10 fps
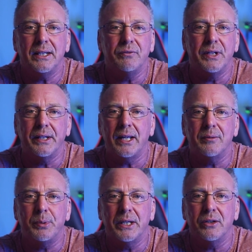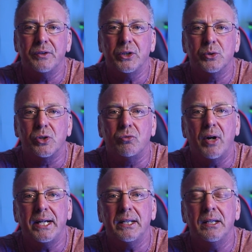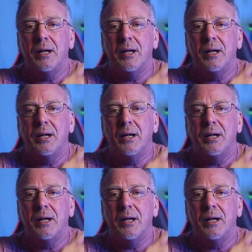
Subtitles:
I've done that in plenty of videos already.